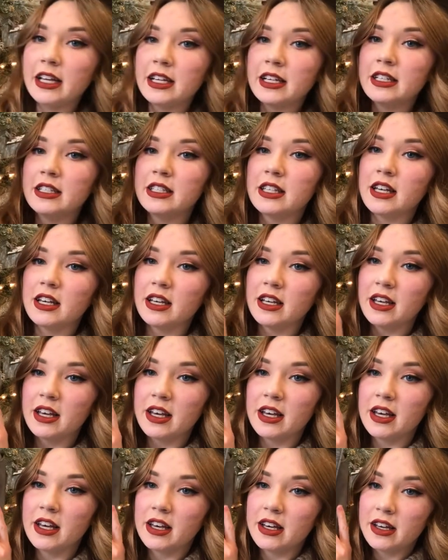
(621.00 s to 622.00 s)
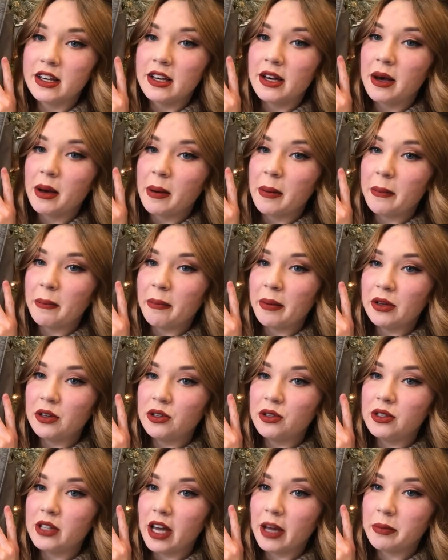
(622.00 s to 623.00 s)
is my
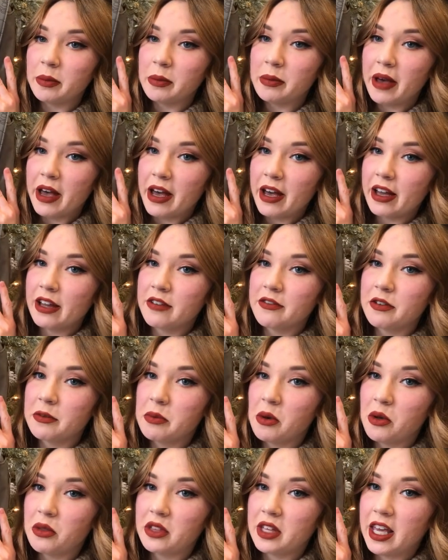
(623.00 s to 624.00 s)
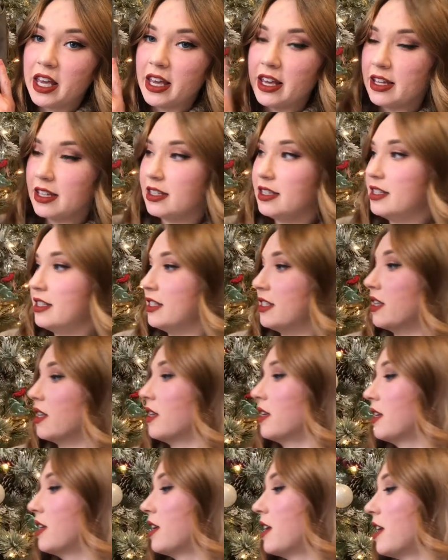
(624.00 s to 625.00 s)
new diaper bag for both kids.
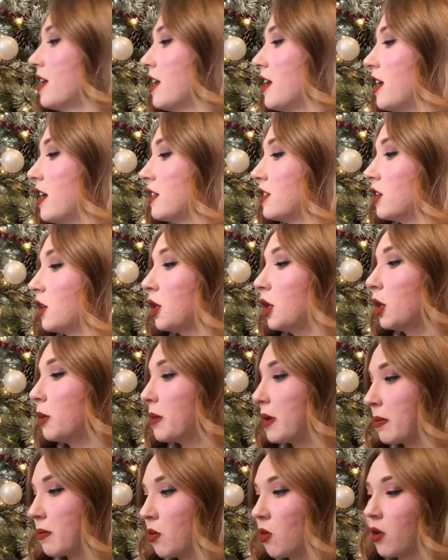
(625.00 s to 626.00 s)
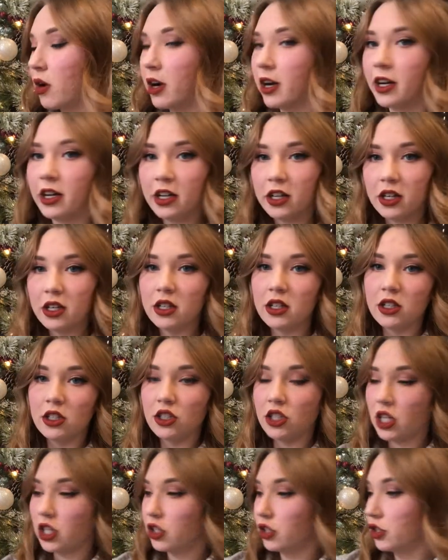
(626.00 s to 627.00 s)
It's a little bit more
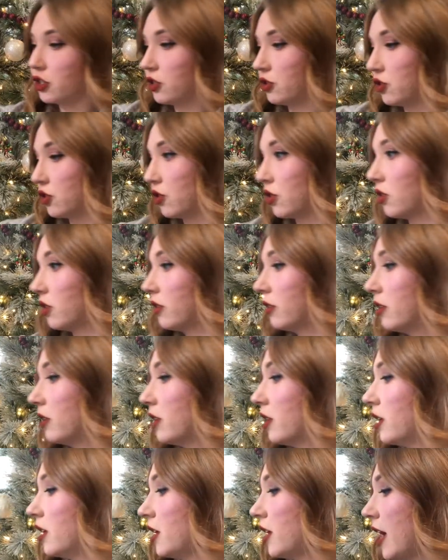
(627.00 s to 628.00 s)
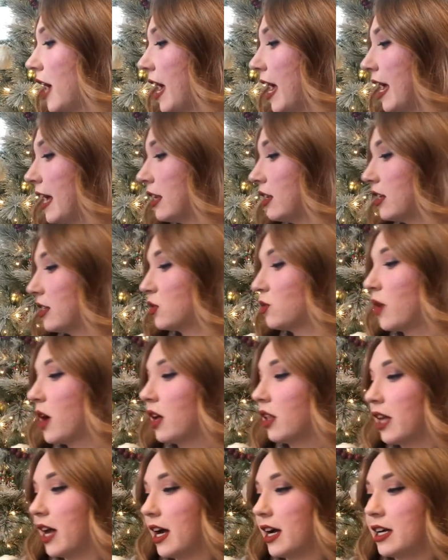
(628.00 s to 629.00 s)
gender neutral, and as
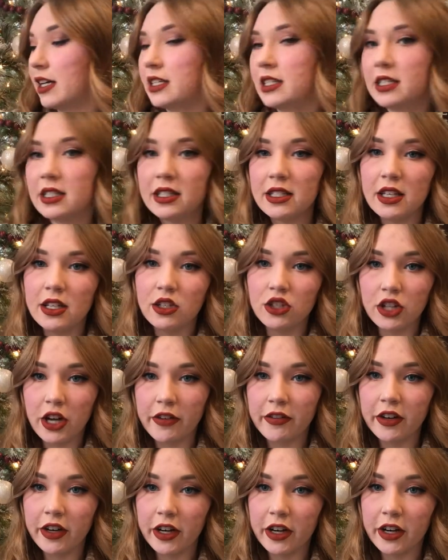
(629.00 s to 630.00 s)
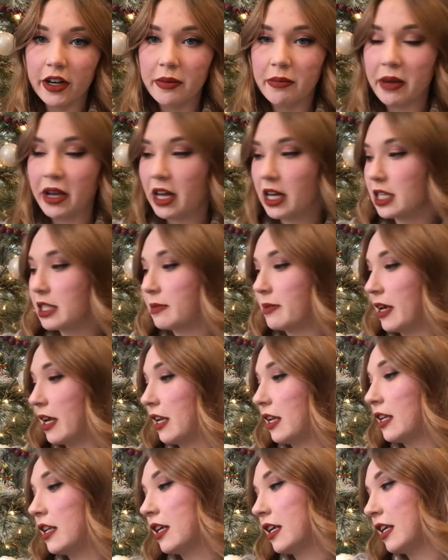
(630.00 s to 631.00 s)
well as Trevor, my
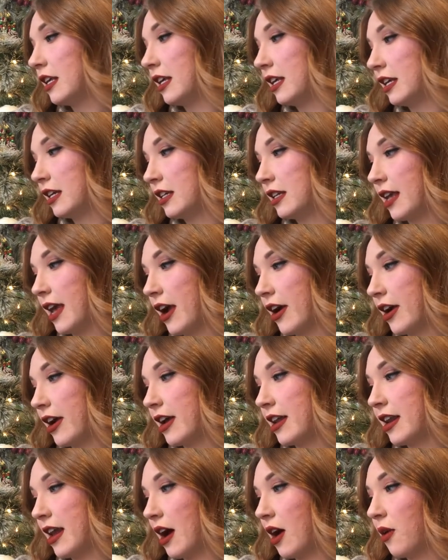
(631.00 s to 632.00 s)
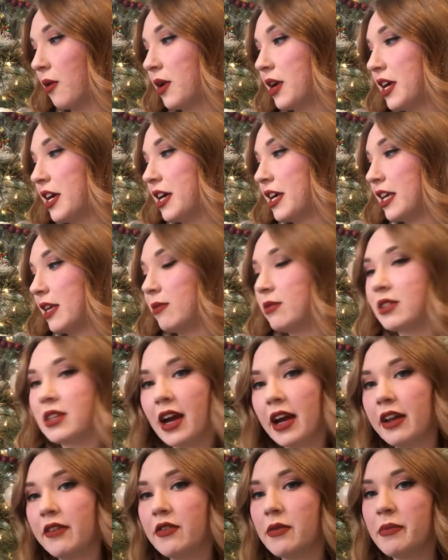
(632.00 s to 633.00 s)
husband, he can carry it now. He was
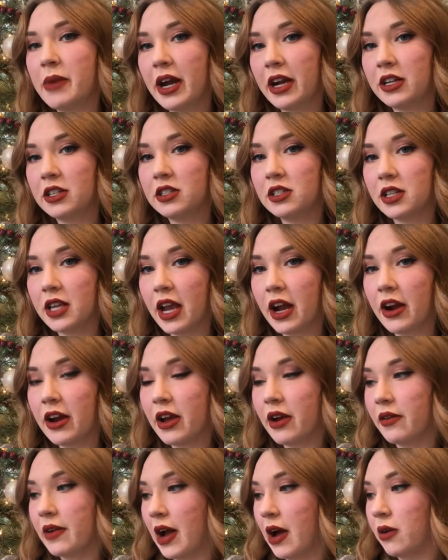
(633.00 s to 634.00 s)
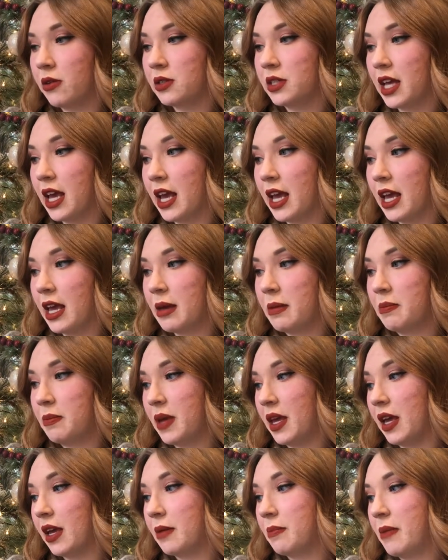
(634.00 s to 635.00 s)
kind of embarrassed to carry around a
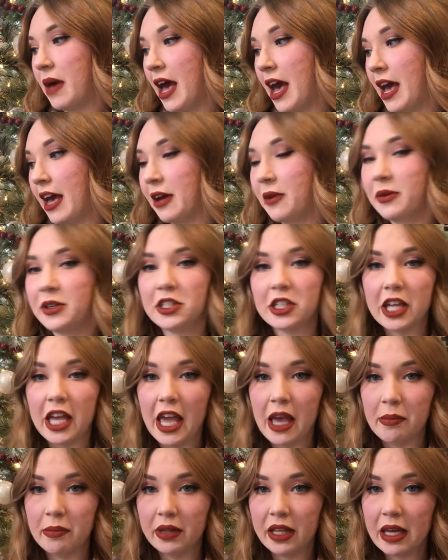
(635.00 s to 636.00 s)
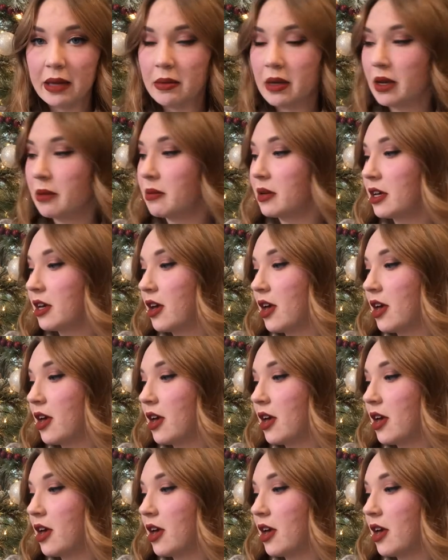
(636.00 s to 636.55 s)
pink bag, which I can't blame him,